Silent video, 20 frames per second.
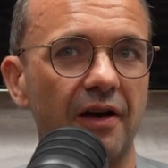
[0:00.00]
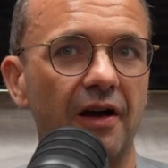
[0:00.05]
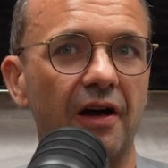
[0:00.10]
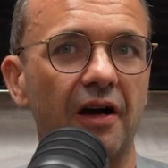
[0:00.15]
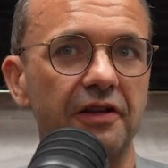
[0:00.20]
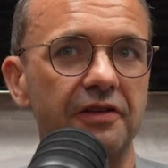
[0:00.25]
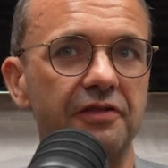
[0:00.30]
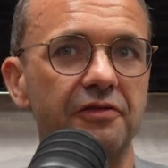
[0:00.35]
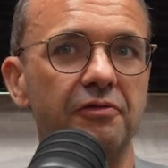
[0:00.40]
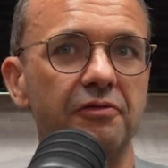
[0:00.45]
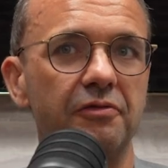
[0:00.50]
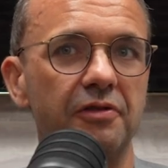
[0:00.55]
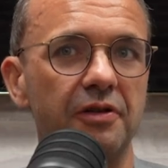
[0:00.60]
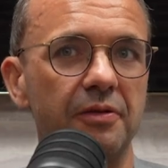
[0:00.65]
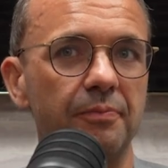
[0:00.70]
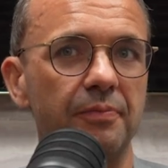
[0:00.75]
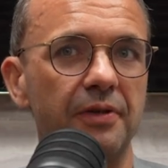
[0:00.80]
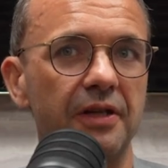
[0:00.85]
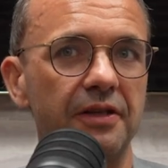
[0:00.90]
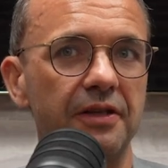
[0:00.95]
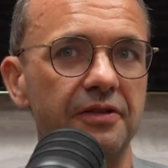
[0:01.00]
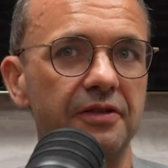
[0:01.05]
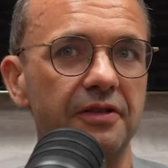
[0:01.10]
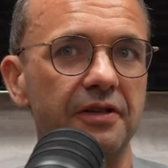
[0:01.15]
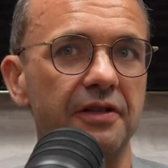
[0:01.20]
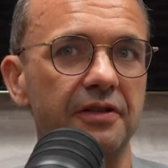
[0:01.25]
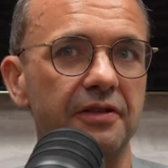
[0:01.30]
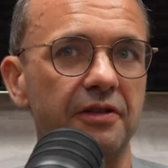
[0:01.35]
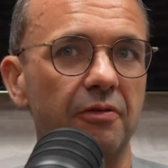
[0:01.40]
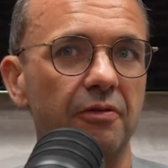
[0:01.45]
high school completion
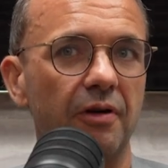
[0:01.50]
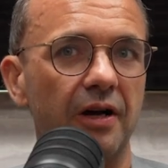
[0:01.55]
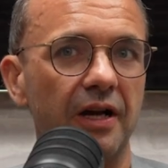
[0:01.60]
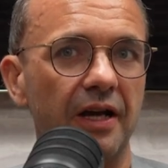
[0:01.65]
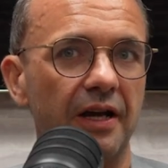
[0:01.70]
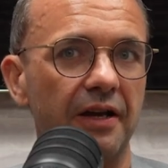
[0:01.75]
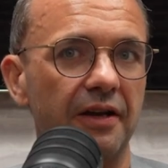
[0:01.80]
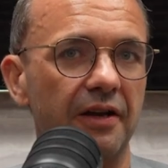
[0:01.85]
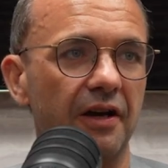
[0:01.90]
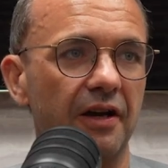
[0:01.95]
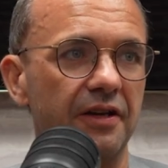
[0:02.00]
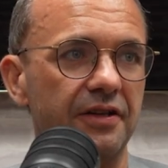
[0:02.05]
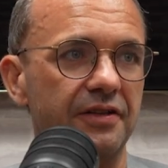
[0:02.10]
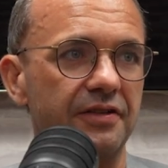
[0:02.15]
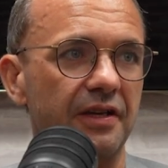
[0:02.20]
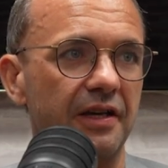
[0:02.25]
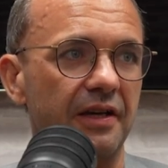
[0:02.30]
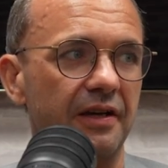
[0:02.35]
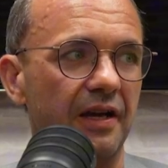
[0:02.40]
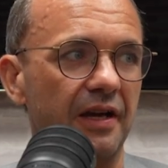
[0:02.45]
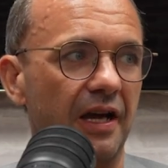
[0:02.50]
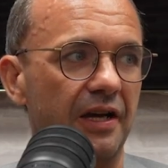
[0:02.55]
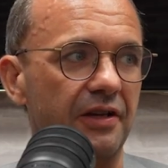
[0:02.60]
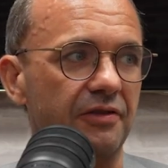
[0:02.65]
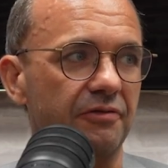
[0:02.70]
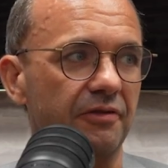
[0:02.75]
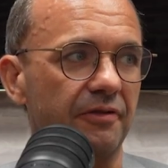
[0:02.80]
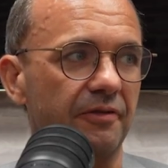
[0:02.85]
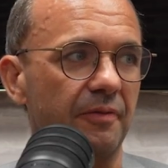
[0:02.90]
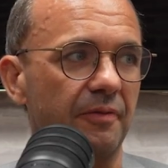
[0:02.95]
is quite a nice thing
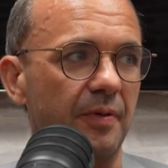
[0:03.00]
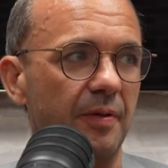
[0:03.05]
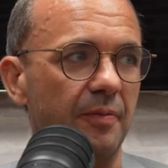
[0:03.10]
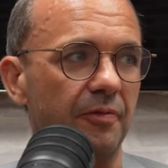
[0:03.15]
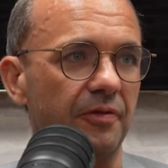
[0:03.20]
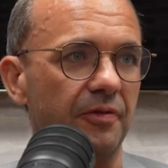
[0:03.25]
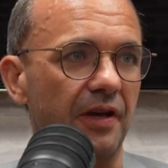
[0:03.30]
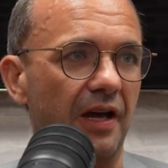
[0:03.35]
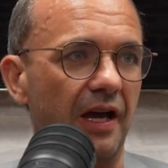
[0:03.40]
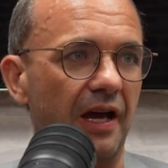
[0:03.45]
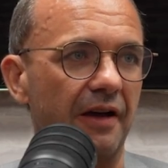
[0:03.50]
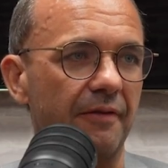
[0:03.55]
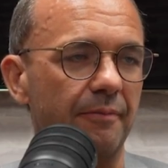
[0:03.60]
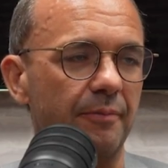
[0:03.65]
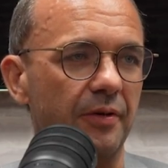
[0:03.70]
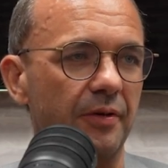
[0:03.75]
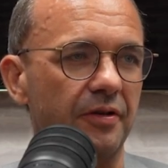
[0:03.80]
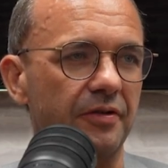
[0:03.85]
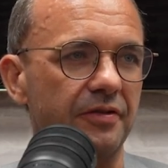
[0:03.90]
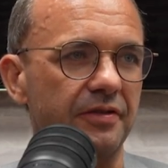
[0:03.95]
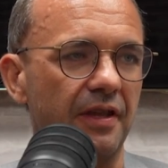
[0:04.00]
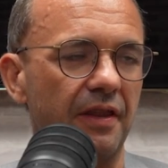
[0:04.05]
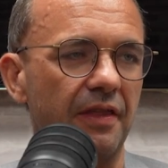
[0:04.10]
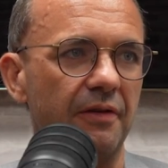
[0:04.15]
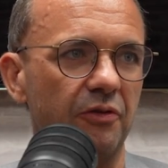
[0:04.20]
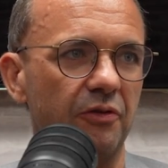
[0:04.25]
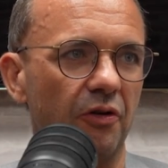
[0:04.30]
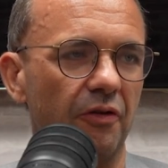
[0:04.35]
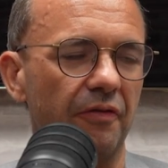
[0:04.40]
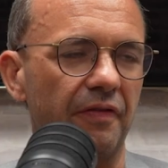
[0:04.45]
extra for people to have, because then
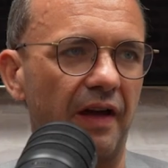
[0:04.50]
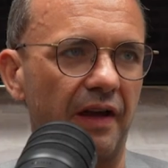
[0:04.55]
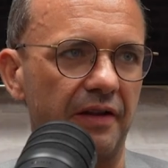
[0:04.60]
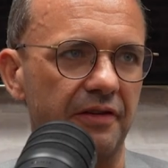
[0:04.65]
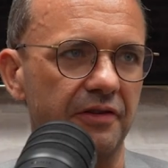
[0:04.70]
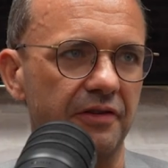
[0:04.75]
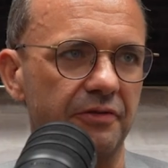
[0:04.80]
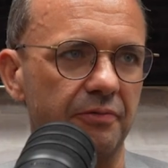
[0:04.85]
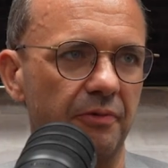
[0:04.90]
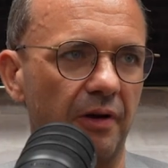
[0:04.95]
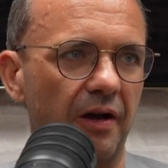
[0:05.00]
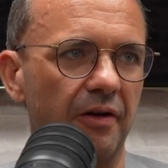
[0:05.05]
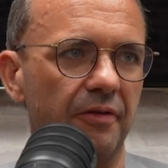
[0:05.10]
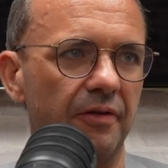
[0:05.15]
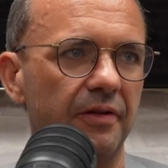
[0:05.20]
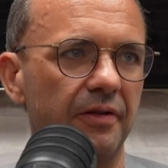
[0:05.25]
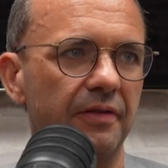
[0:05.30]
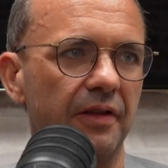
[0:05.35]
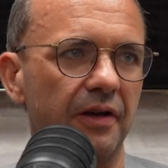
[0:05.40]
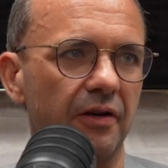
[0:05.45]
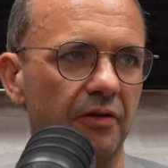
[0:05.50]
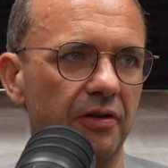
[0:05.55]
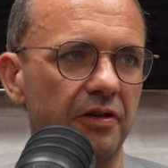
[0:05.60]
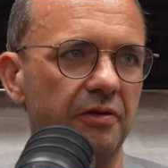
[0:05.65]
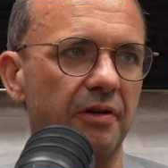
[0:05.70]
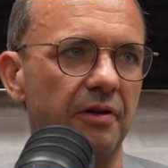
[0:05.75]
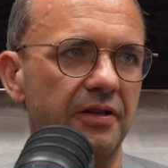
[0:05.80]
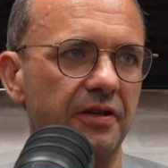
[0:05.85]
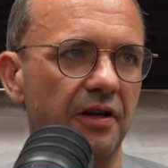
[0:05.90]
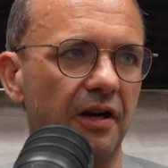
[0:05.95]
they've got that as well. Got a
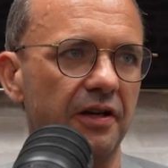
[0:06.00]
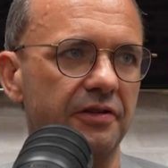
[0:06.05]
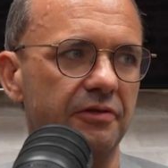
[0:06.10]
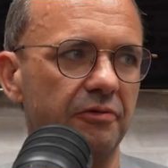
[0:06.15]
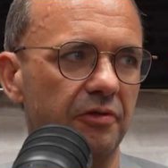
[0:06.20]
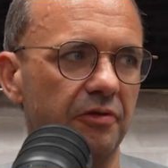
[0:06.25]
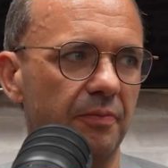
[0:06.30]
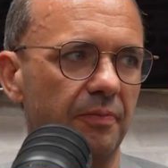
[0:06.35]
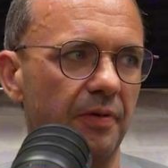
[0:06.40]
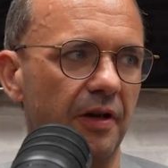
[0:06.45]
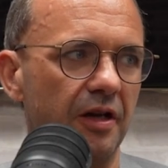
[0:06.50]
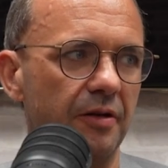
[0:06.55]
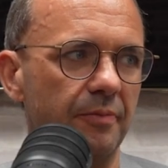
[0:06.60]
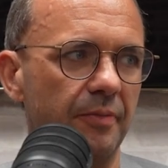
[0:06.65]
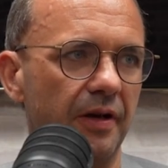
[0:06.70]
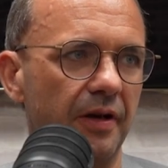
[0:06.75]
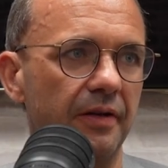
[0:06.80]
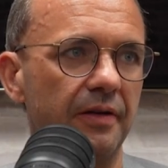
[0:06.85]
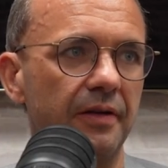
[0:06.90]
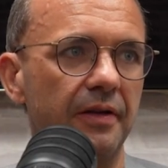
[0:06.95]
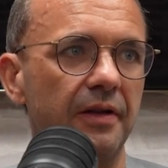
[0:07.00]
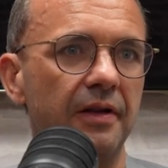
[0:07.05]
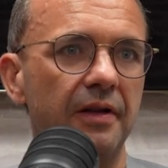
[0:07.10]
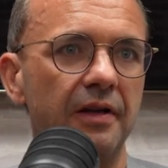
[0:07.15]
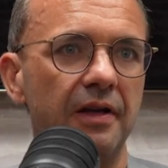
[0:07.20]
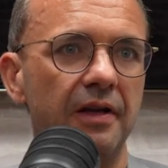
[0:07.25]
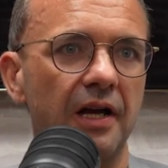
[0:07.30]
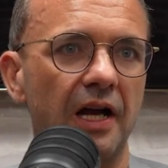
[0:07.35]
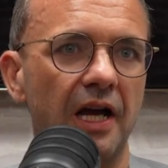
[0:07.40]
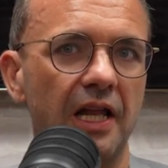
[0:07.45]
US high school diploma,
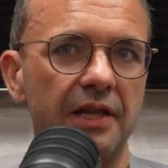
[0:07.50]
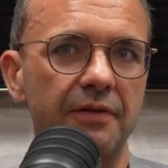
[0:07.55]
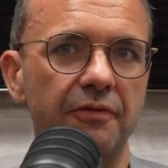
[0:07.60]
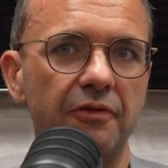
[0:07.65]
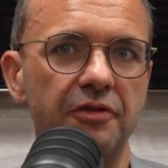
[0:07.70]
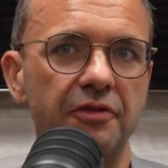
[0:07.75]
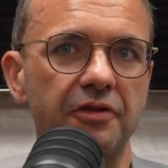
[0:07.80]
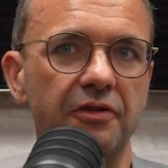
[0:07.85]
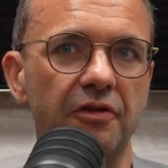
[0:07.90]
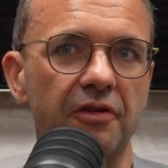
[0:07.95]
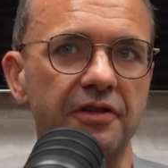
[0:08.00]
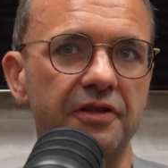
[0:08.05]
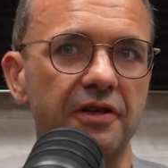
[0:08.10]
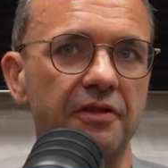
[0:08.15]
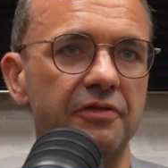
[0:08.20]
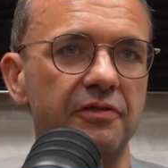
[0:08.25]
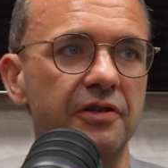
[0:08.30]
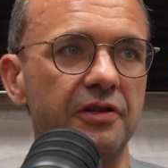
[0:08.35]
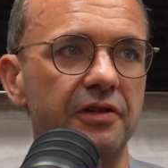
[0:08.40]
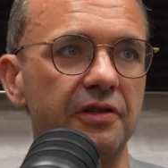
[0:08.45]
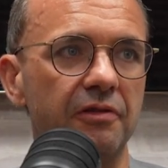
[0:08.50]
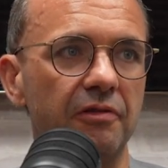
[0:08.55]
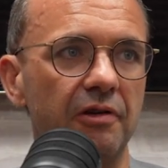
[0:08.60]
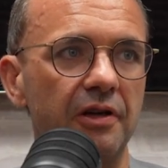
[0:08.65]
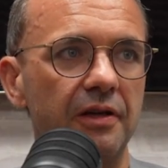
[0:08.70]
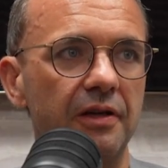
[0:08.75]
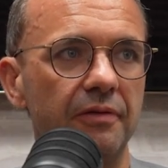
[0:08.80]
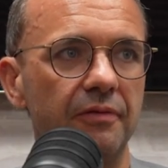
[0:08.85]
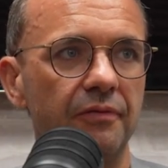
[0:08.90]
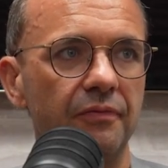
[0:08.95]
and they've also got an associate
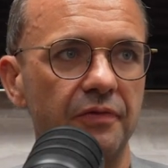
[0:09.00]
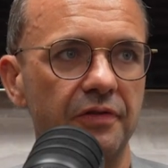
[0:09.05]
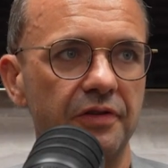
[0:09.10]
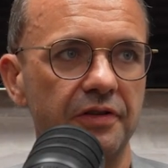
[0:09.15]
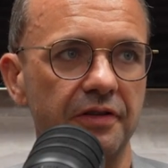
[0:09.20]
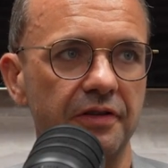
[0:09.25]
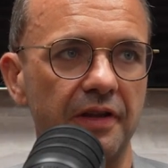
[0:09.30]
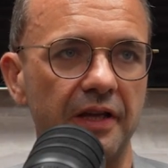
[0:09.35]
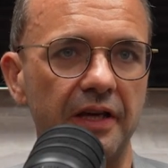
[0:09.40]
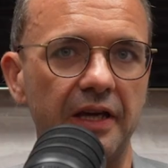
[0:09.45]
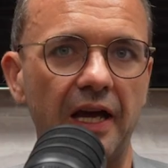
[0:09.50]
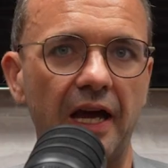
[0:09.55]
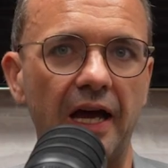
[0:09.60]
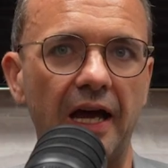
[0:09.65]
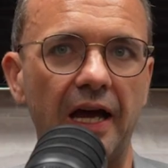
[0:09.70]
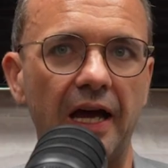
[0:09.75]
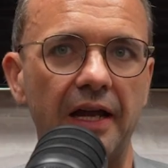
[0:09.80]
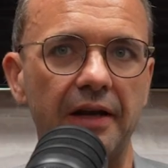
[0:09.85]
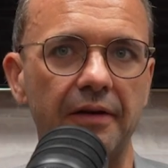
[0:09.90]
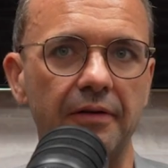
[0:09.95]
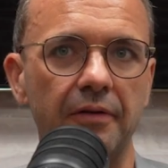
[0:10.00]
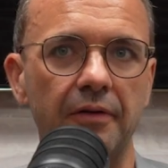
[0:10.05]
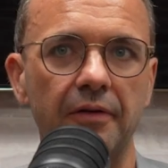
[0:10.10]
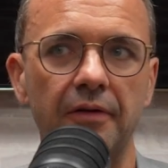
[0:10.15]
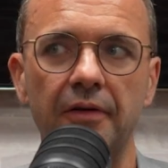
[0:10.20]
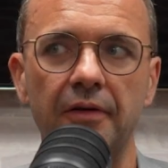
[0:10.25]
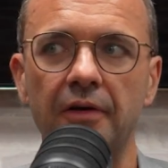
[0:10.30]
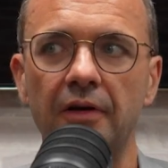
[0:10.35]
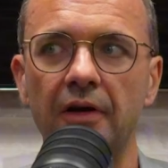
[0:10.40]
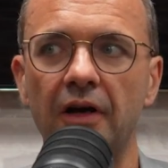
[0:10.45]
degree, so they can,
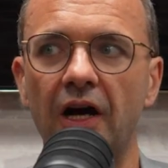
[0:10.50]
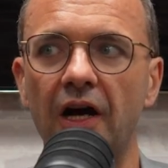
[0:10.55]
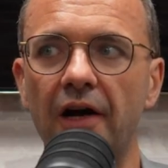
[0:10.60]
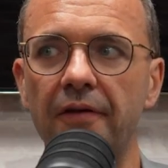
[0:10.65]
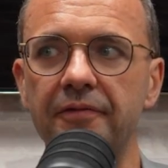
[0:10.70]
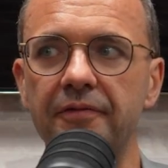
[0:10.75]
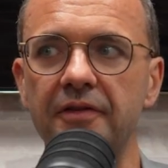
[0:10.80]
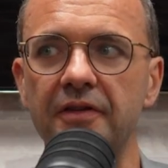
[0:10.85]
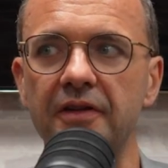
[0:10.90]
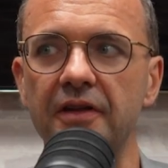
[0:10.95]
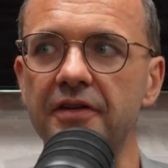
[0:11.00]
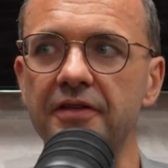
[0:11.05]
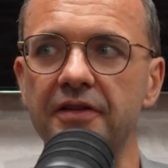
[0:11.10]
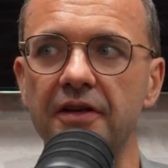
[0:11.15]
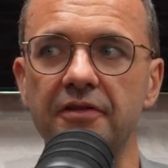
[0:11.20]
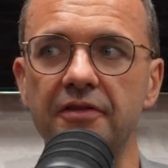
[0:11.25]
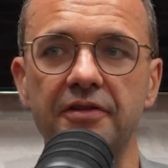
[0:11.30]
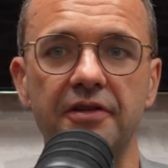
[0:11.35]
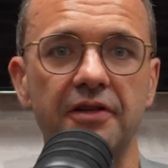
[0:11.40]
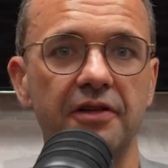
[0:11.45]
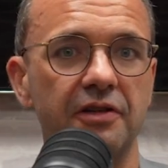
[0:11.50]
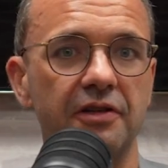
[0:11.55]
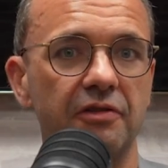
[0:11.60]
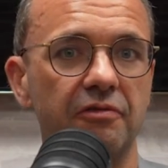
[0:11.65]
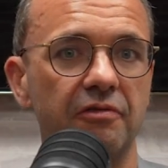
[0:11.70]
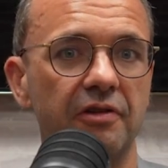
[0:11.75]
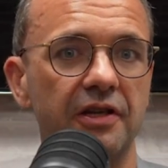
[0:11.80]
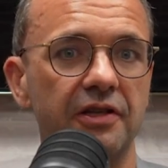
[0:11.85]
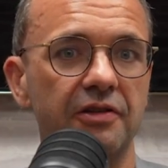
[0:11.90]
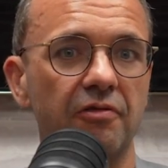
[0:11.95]
after the associate
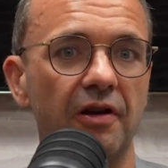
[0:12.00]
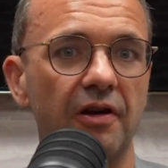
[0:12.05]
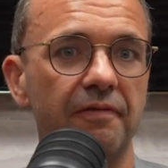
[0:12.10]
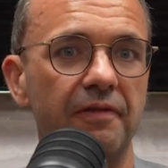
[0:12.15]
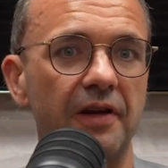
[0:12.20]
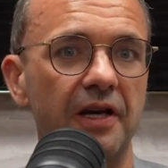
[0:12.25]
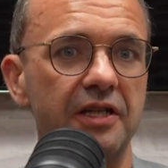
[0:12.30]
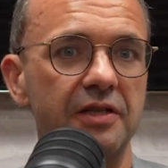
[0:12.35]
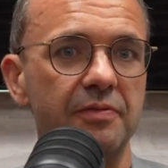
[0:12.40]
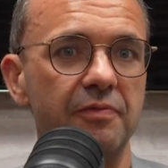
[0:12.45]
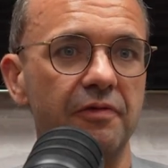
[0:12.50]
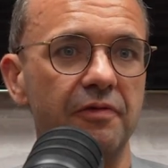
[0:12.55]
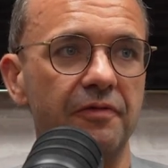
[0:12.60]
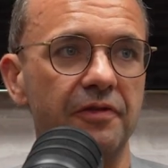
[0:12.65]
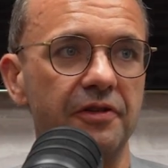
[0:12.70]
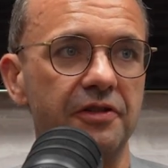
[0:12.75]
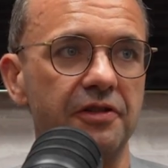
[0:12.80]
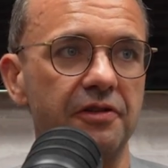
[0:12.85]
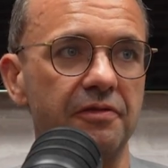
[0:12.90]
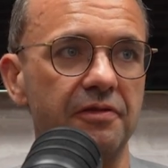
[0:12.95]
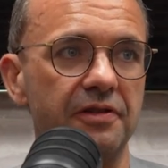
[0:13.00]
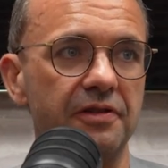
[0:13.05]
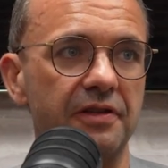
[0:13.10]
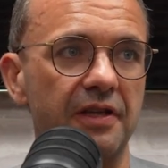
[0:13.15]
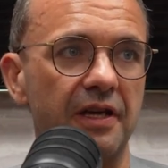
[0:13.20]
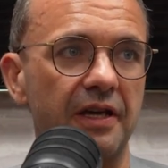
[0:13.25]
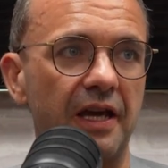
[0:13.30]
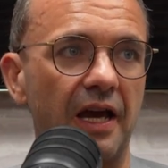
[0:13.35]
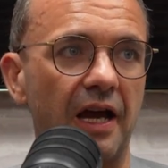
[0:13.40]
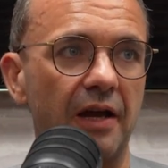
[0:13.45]
degree, it's quite flexible for students.
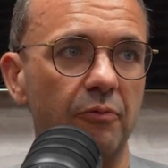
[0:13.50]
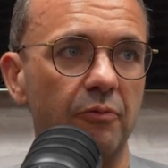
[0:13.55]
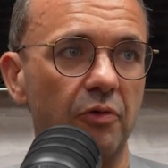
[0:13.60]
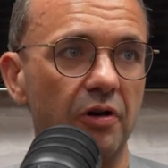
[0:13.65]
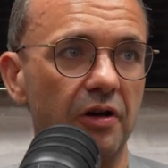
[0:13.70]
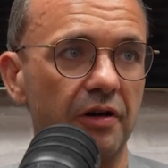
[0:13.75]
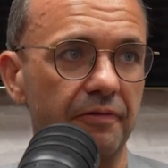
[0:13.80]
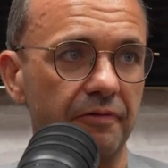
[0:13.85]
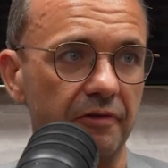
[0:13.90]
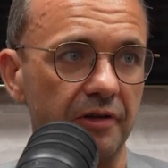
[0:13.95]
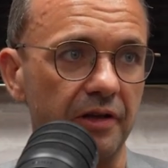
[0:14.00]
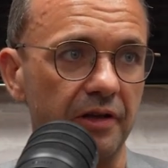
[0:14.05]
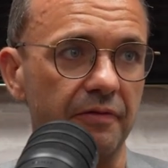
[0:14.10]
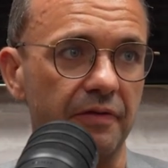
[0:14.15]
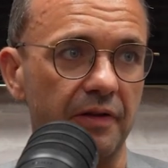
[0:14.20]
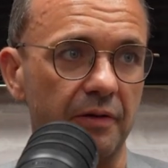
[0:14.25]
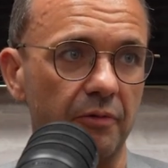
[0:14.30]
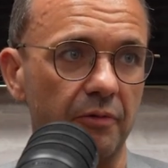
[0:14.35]
They can work for a year if they